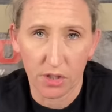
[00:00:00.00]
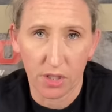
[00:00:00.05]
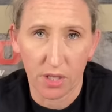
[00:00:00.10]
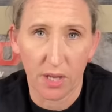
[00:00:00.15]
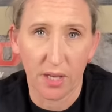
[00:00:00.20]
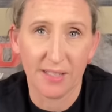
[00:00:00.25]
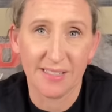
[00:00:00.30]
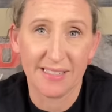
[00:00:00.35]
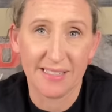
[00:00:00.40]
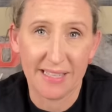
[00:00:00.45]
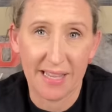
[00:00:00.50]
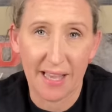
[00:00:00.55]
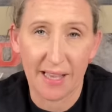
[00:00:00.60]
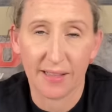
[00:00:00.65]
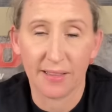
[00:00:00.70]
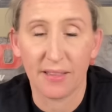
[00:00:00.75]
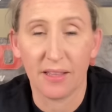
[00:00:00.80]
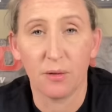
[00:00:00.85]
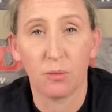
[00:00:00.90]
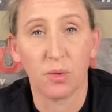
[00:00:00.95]
cut deck
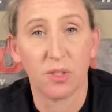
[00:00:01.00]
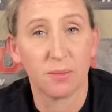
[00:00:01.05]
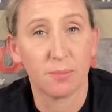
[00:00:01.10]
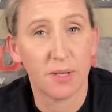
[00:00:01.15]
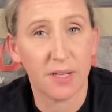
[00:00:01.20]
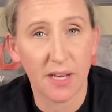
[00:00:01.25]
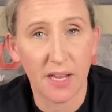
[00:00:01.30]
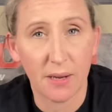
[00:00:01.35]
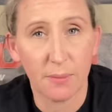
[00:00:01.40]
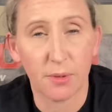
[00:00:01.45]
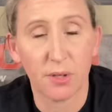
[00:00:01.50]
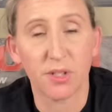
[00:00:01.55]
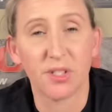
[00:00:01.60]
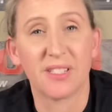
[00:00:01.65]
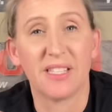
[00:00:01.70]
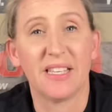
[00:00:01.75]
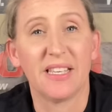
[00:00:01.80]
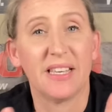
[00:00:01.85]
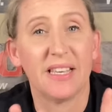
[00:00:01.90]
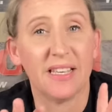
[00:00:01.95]
that was my neighbor's.
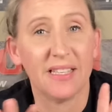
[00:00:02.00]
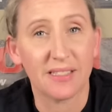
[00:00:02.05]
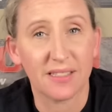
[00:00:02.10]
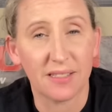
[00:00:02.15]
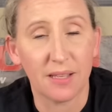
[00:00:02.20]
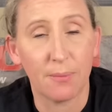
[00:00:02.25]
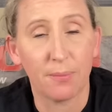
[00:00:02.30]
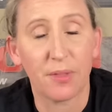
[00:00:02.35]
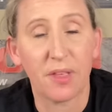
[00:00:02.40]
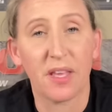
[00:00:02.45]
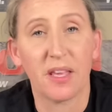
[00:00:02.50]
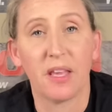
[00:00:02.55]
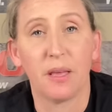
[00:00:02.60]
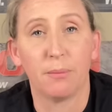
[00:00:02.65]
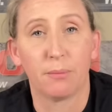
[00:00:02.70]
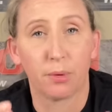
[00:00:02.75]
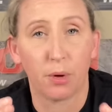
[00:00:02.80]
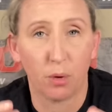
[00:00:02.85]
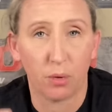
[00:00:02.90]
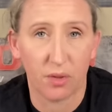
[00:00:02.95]
He hit something and
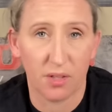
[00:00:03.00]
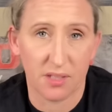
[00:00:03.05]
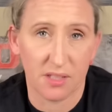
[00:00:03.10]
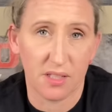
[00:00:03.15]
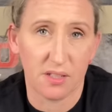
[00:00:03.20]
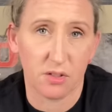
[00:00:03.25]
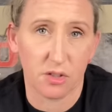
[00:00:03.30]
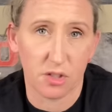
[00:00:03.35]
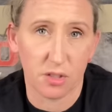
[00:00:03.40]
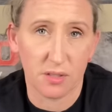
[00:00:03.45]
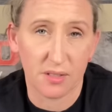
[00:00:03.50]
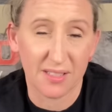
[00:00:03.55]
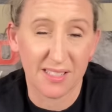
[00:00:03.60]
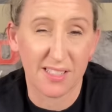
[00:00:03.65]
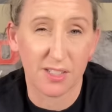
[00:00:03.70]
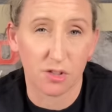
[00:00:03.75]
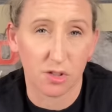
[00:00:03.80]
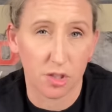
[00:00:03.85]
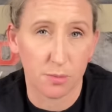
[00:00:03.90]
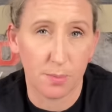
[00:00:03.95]
broke the center,
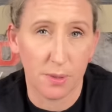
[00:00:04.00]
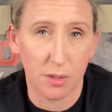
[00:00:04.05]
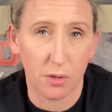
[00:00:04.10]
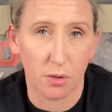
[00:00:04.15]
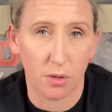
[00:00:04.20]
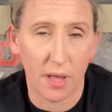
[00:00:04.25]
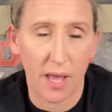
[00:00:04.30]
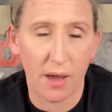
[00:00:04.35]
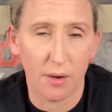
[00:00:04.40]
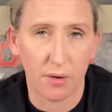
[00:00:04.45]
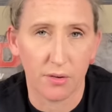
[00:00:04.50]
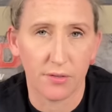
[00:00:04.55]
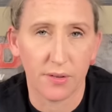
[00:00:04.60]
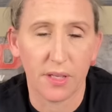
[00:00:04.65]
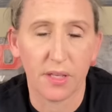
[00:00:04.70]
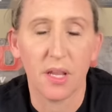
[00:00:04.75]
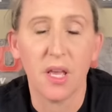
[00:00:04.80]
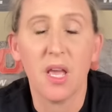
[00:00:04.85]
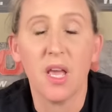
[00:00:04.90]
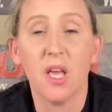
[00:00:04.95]
center spot spindle out of
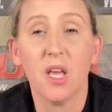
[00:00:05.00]
it.